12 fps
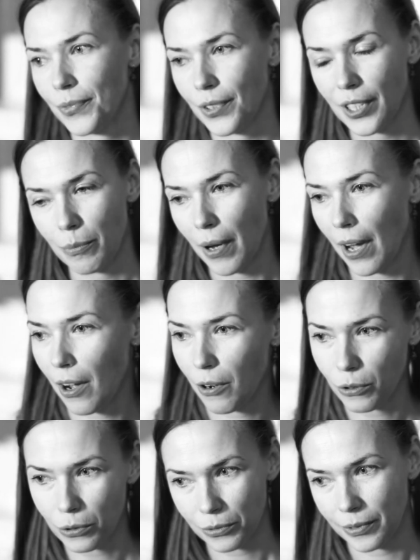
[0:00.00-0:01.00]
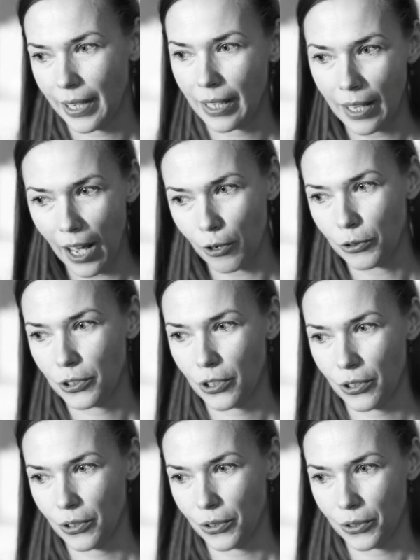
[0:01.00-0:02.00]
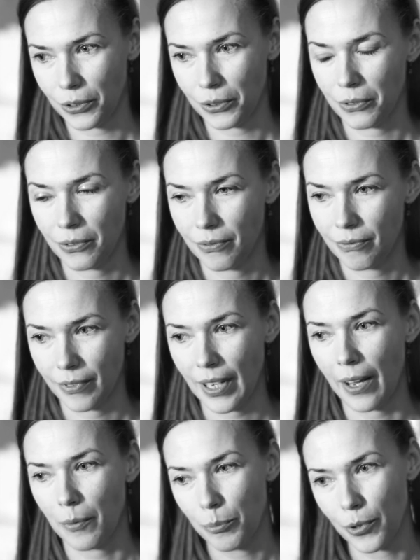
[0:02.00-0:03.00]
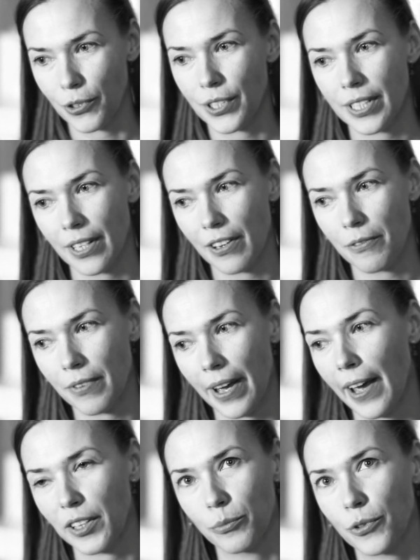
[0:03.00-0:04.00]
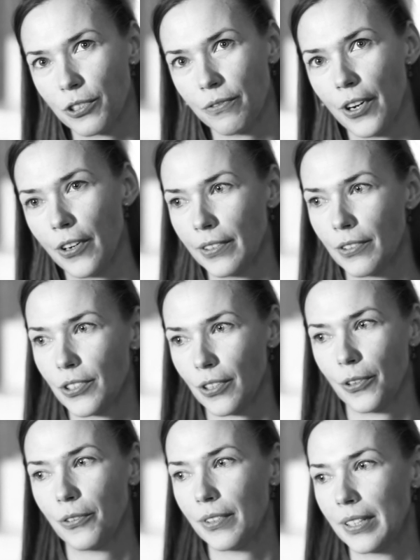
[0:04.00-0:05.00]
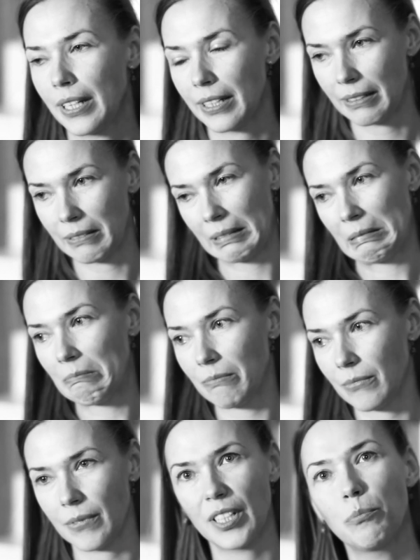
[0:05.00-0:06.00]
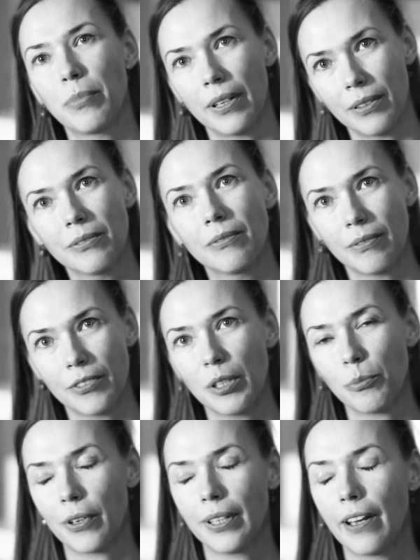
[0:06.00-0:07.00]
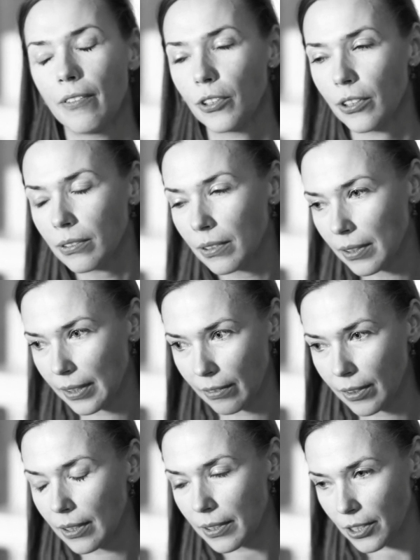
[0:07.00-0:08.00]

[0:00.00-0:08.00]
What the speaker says: somehow allowed to, yeah, perceive the atmosphere in sort of in a deeper level.